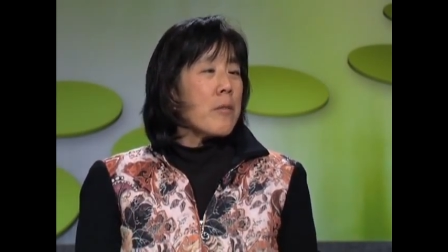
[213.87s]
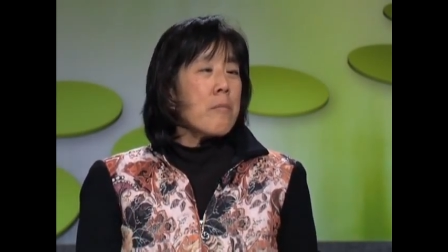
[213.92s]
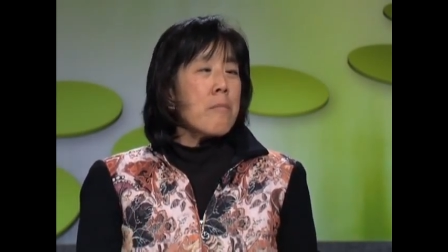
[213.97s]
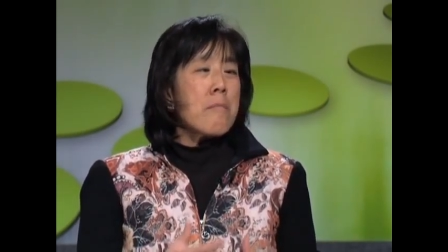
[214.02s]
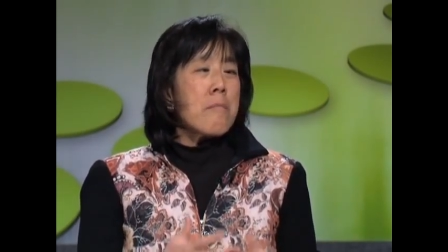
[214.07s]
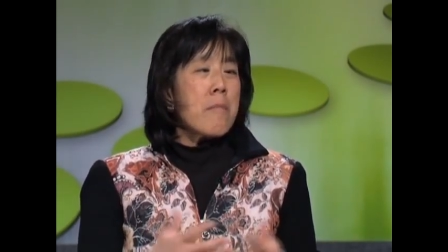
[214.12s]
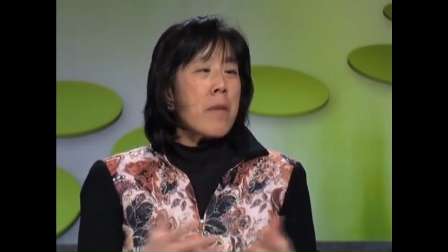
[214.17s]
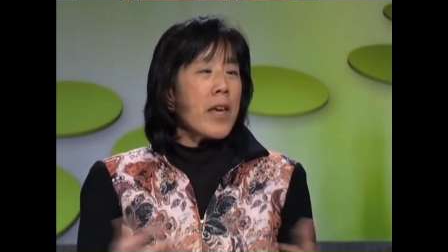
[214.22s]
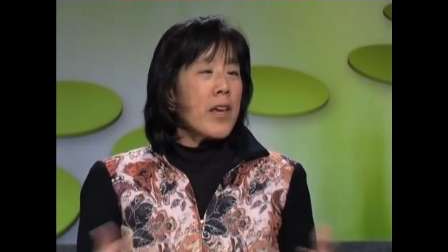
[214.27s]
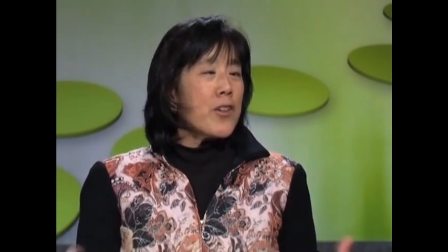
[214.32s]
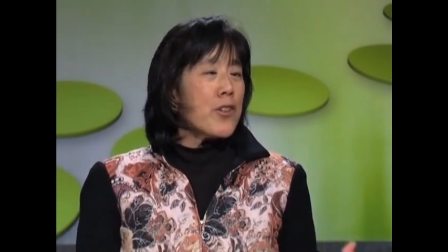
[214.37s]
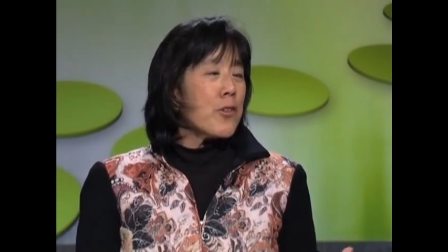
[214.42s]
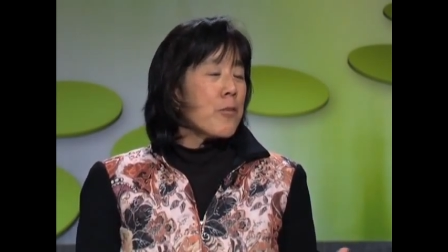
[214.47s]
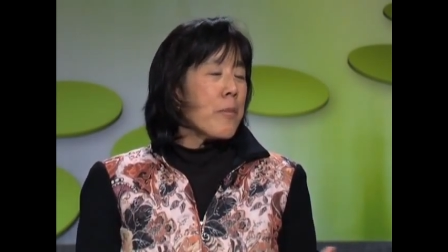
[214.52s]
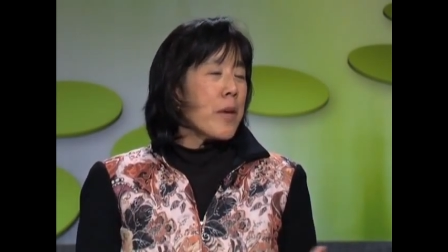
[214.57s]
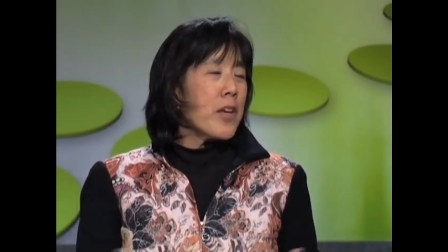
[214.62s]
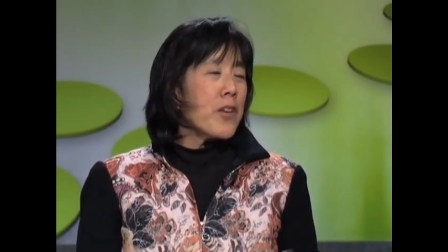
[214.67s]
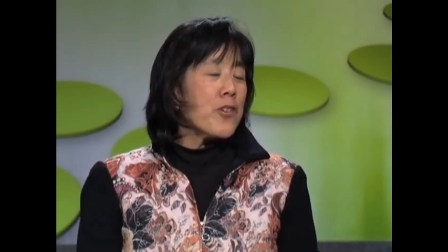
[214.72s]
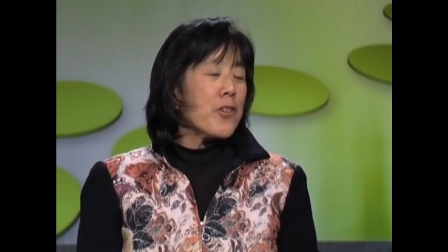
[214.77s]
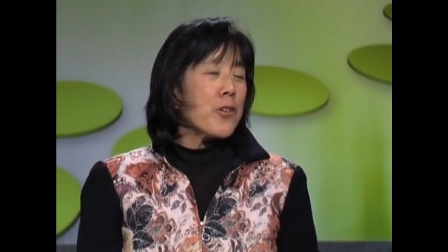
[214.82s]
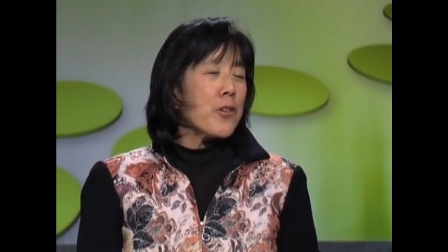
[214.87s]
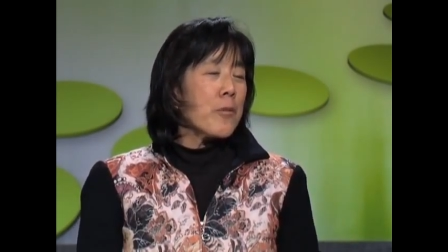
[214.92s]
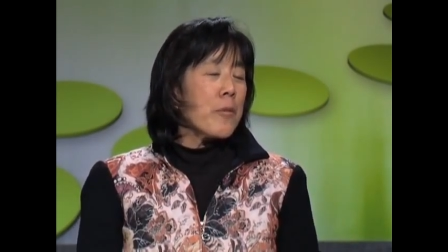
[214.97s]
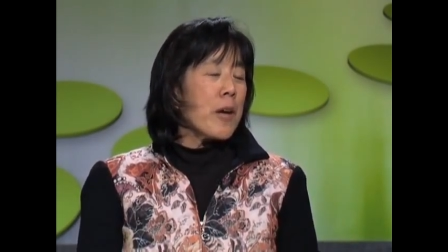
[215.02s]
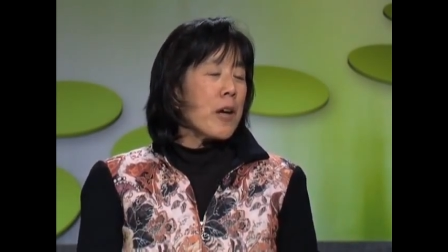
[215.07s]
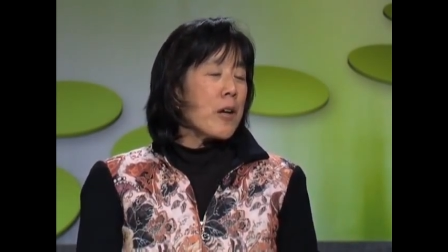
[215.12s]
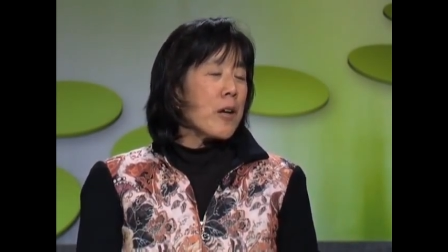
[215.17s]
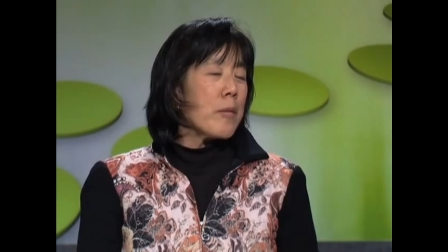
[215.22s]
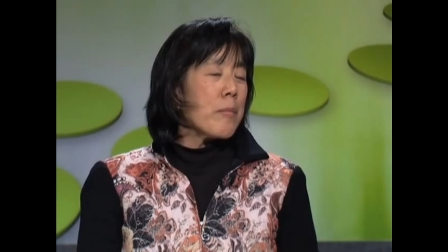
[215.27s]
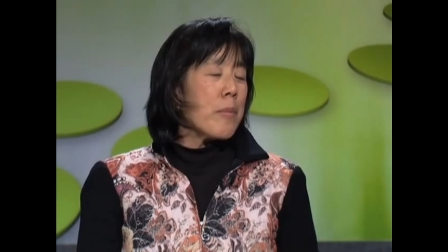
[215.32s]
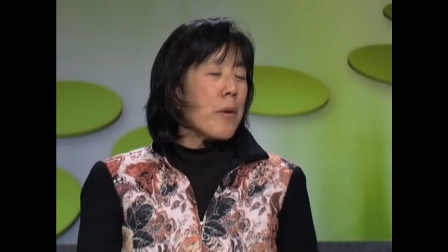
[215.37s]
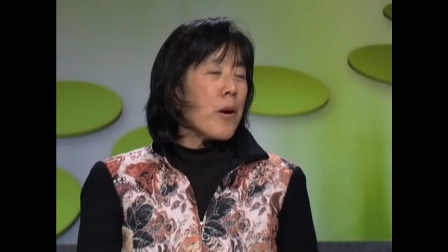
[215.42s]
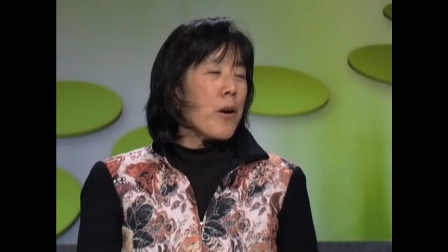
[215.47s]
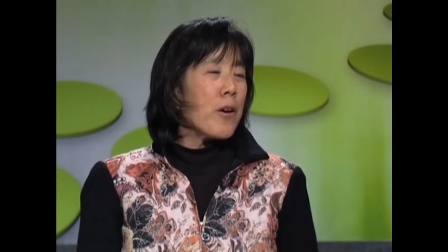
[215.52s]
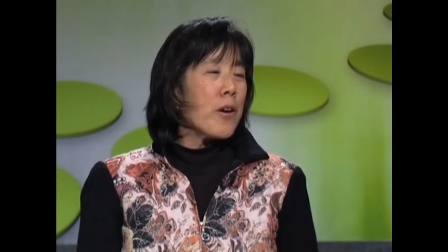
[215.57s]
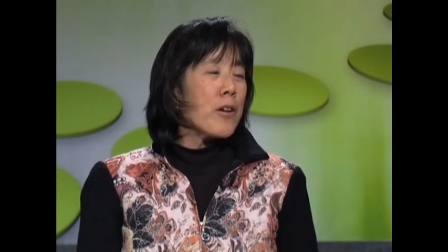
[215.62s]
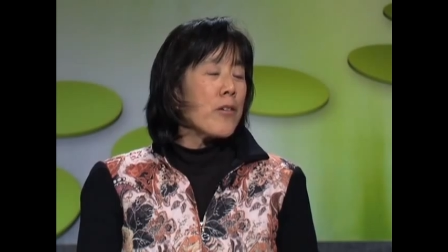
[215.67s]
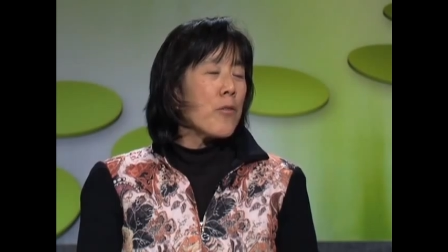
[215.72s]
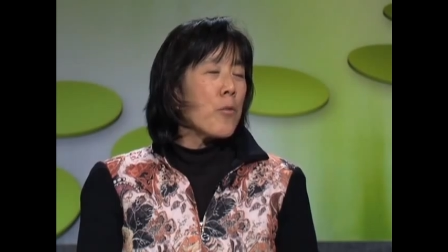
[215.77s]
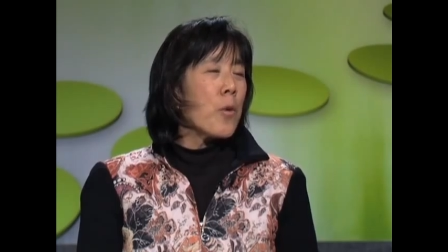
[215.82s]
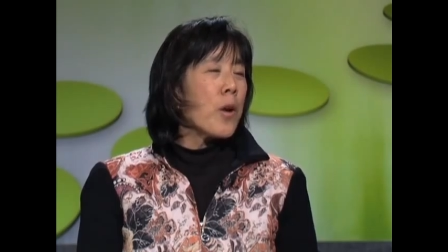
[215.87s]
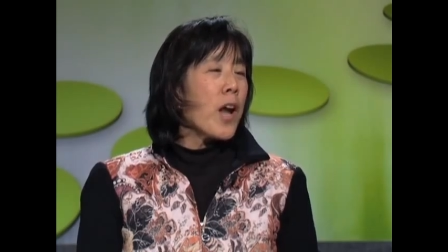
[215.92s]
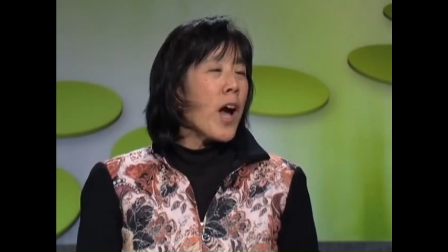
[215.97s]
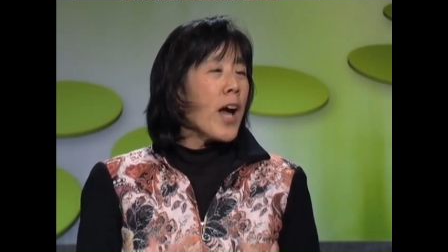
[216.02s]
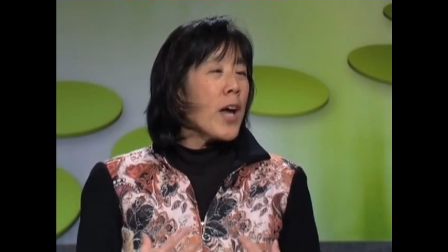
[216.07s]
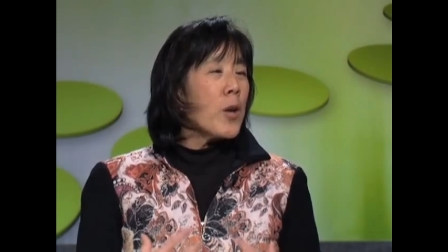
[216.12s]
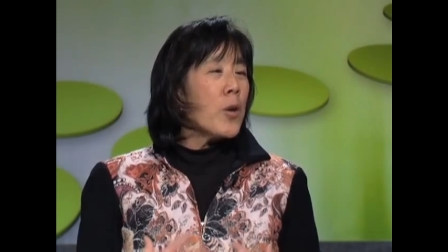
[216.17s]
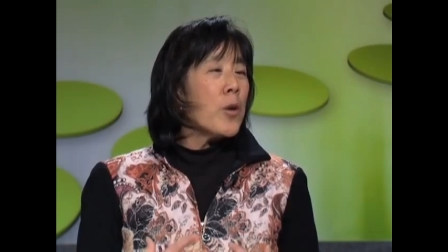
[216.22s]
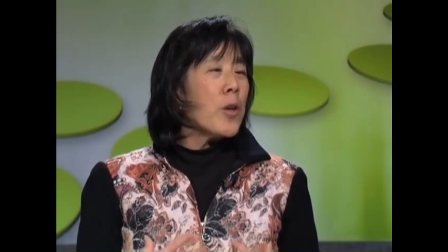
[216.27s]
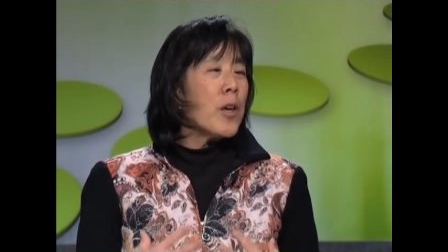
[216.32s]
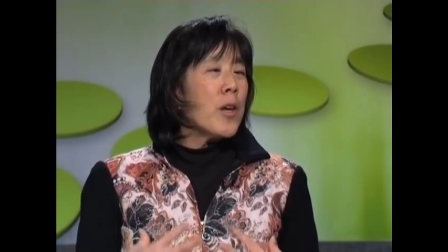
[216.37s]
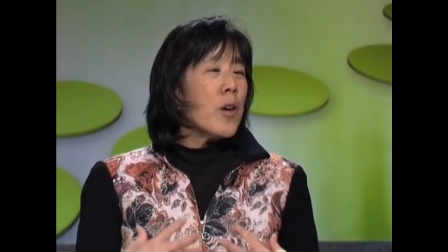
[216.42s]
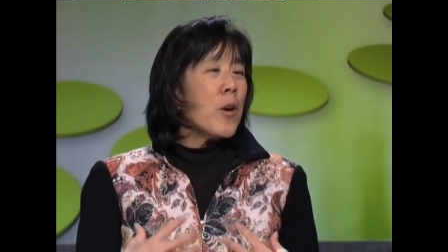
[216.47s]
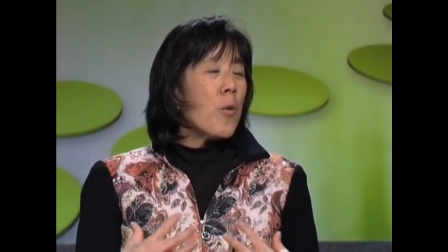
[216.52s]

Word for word: a major, major uh, part of what I